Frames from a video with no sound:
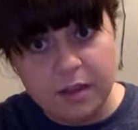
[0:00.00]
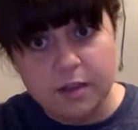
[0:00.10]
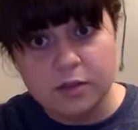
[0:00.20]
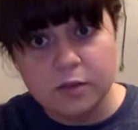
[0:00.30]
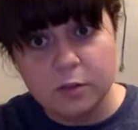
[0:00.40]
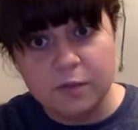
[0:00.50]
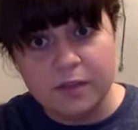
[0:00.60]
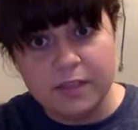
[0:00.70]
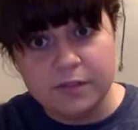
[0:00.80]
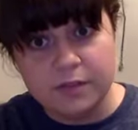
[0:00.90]
So if
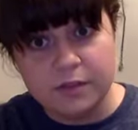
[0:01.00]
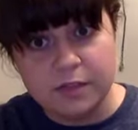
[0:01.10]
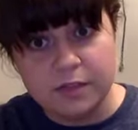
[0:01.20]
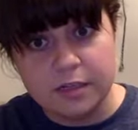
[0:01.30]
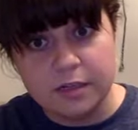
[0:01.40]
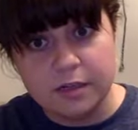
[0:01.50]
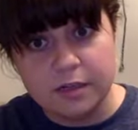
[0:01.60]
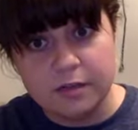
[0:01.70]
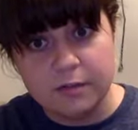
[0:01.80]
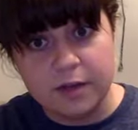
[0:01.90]
this finger's here,
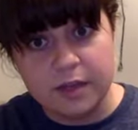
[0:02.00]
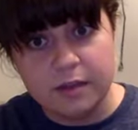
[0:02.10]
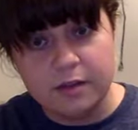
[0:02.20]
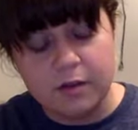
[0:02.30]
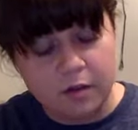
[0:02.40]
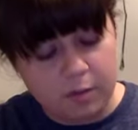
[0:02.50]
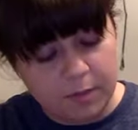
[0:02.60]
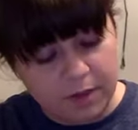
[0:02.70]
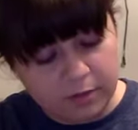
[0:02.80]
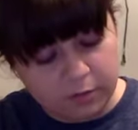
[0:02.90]
right, all
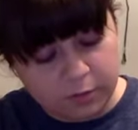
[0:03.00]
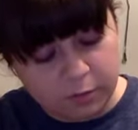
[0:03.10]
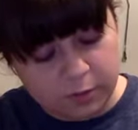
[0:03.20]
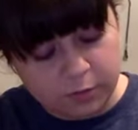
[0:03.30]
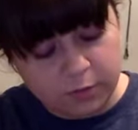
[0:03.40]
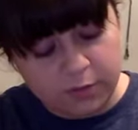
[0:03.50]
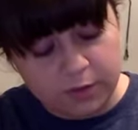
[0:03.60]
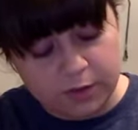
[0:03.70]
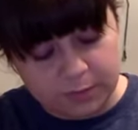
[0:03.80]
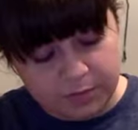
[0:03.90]
my other chords will fall
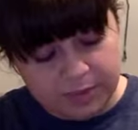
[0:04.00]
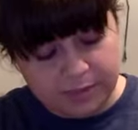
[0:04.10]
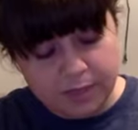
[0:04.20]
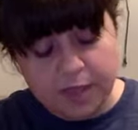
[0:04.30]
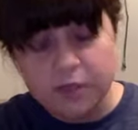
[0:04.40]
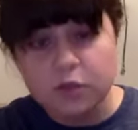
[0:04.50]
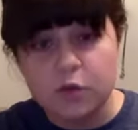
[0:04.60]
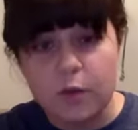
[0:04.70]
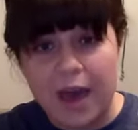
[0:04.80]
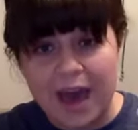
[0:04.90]
into place. So
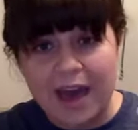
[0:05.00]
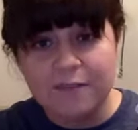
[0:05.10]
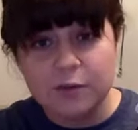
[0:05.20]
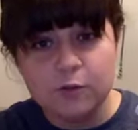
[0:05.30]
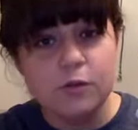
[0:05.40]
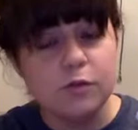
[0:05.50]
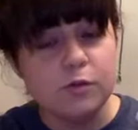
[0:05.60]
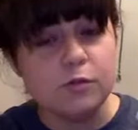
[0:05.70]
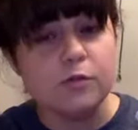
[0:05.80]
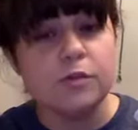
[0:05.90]
you have to
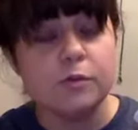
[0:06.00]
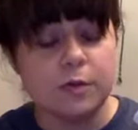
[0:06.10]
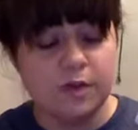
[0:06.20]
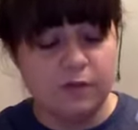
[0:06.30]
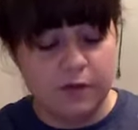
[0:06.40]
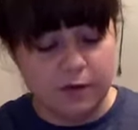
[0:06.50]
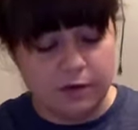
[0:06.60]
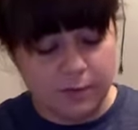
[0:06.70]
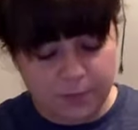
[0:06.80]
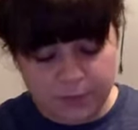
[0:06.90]
use your ring
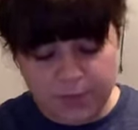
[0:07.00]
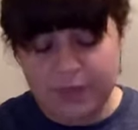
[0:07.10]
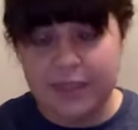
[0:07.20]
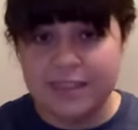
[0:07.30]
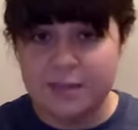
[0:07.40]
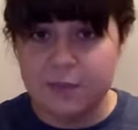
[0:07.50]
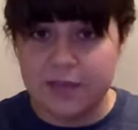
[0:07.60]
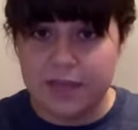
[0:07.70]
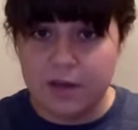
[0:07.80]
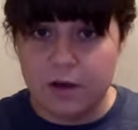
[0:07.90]
finger. Let's
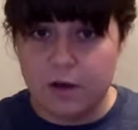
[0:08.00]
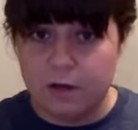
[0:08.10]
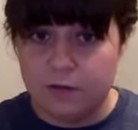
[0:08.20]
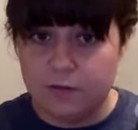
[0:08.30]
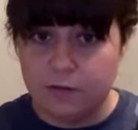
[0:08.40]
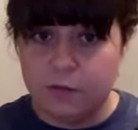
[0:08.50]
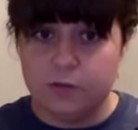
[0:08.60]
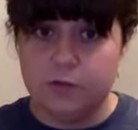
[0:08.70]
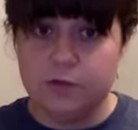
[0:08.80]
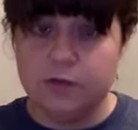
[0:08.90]
play all of
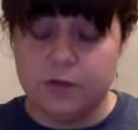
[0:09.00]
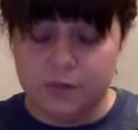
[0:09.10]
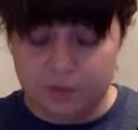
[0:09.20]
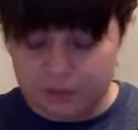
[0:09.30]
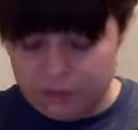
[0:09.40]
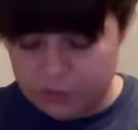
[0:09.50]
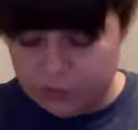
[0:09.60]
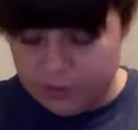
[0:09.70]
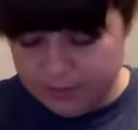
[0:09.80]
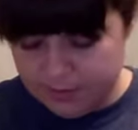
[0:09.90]
those
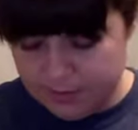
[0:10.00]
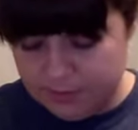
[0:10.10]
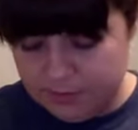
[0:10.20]
strings.